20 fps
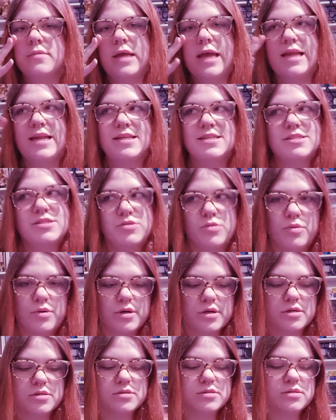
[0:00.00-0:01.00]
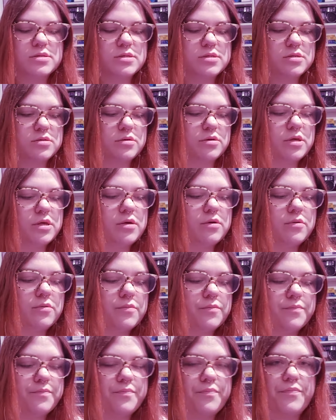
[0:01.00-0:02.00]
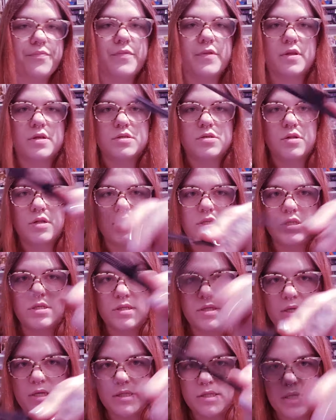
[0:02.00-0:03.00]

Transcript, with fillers: And it's swords. It's so cute. So let's just, like,